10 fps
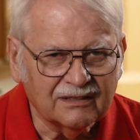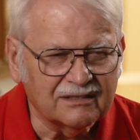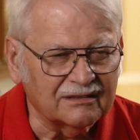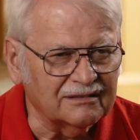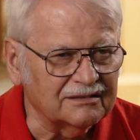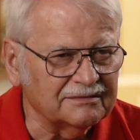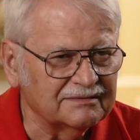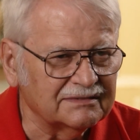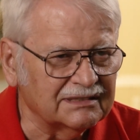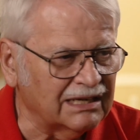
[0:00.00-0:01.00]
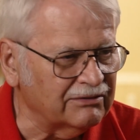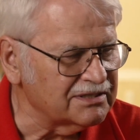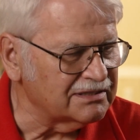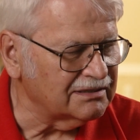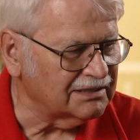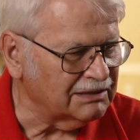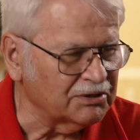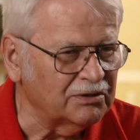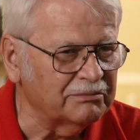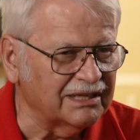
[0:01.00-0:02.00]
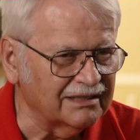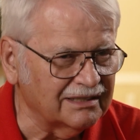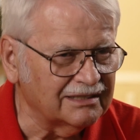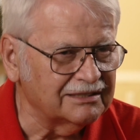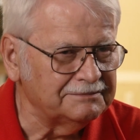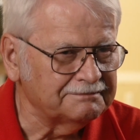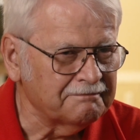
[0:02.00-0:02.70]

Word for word: so that was coming home that night.